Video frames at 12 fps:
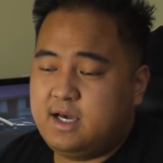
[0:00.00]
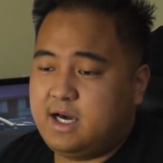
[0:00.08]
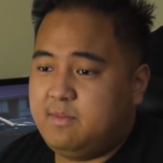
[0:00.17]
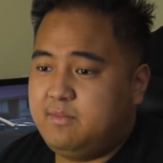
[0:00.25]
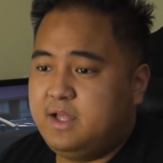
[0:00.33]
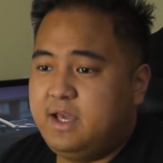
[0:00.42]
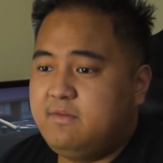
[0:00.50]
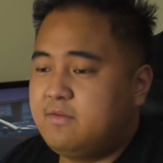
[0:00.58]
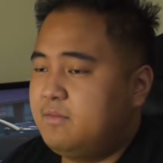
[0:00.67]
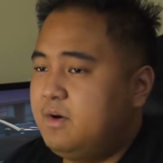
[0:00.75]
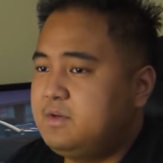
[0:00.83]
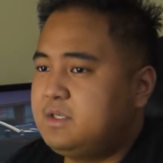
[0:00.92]
I play for
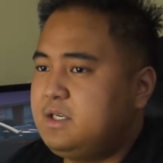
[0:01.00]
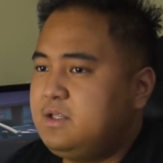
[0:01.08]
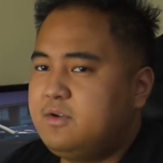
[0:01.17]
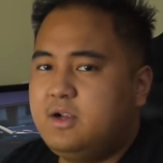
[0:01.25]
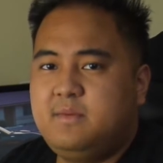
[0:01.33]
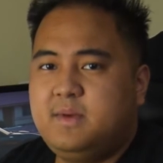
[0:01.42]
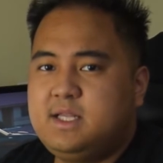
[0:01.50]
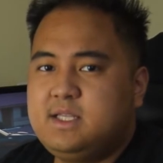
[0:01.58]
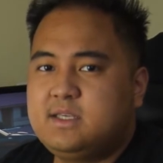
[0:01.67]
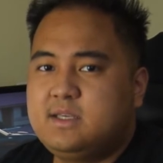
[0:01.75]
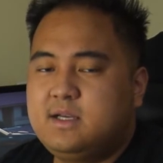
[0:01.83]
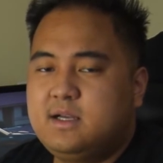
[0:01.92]
mostly 30
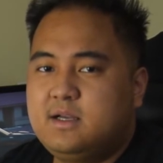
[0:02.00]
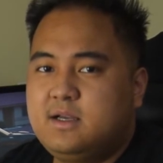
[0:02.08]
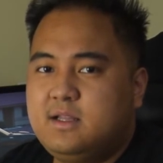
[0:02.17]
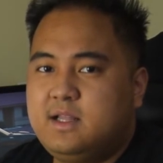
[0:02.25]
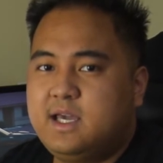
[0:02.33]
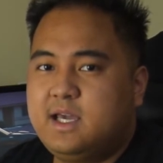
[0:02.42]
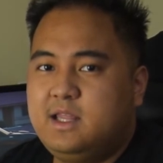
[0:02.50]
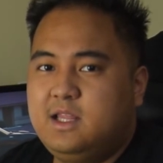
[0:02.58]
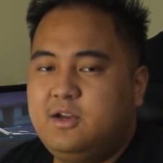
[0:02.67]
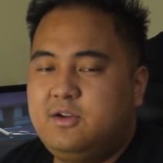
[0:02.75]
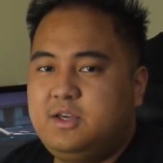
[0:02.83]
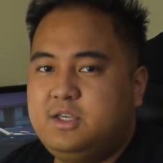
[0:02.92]
minutes. Like I
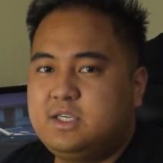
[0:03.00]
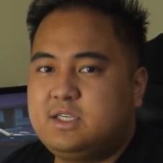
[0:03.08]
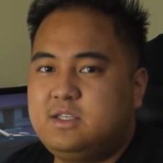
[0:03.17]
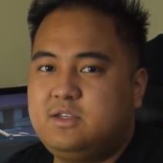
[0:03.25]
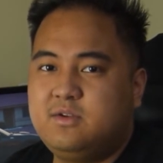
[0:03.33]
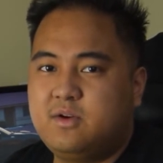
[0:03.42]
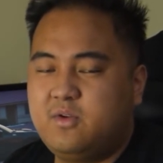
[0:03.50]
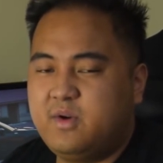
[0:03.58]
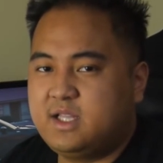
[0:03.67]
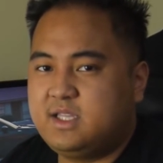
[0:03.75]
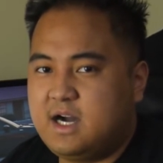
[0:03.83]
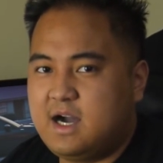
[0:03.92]
literally just do a
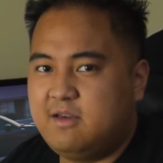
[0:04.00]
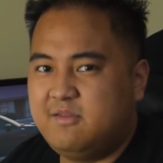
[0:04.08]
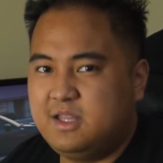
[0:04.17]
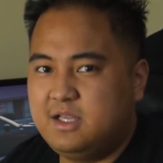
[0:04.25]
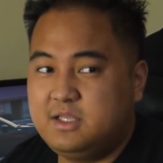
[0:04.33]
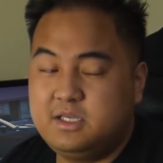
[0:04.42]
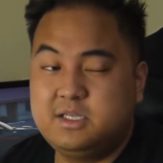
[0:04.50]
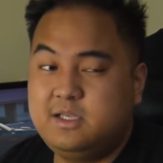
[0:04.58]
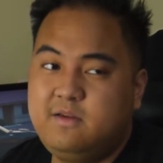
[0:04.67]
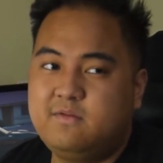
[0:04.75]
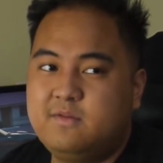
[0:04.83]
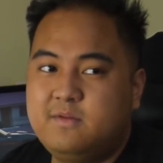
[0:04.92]
quick dive and then just
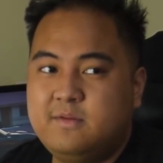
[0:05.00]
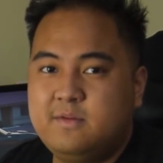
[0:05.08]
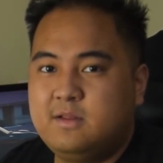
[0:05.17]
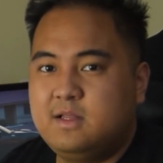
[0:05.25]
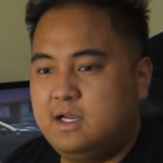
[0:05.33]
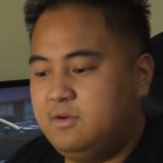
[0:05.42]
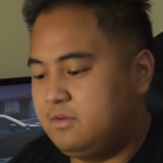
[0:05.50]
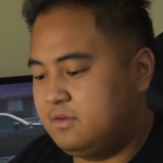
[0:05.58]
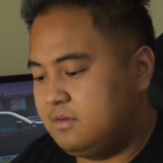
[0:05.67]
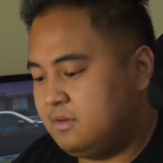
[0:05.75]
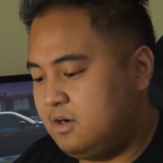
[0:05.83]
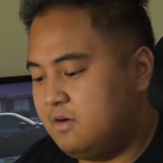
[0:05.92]
leave. I don't
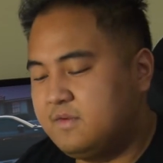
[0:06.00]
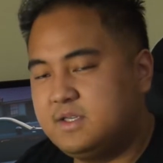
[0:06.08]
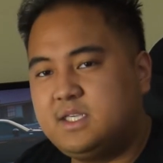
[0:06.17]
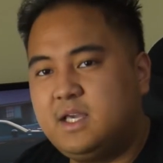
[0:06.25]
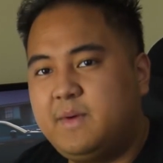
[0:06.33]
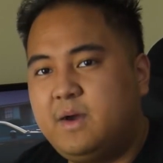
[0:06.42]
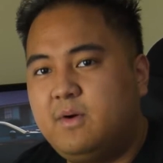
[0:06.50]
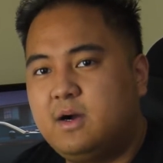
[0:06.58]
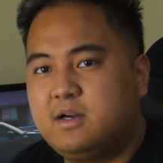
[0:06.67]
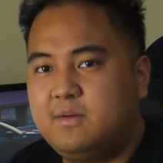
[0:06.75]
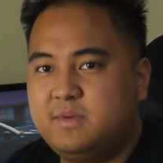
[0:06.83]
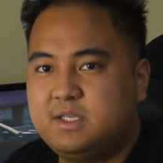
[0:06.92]
overstay my
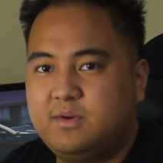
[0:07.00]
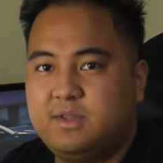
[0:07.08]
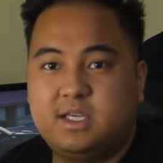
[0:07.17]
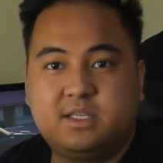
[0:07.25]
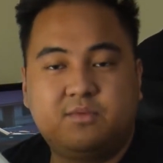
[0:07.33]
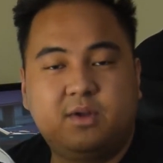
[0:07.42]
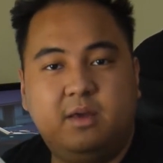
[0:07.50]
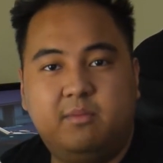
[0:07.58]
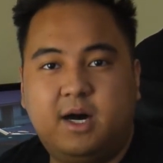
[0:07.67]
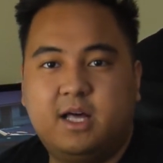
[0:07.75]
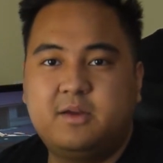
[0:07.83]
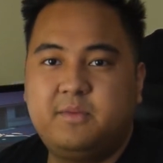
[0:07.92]
welcome, so it doesn't really
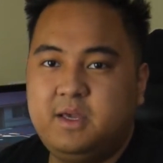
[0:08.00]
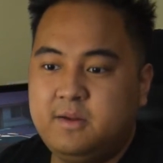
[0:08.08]
bother me.